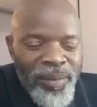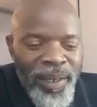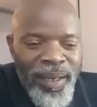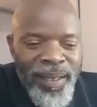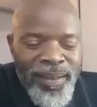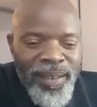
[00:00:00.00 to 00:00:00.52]
where
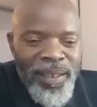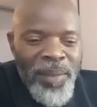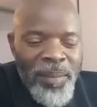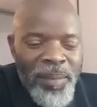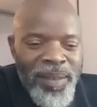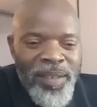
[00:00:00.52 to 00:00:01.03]
I studied my
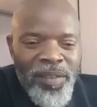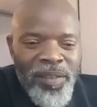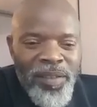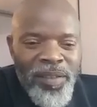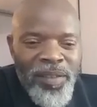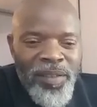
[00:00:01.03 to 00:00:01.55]
Masters of
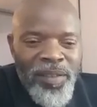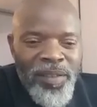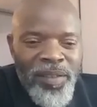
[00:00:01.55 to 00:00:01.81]
Drama, and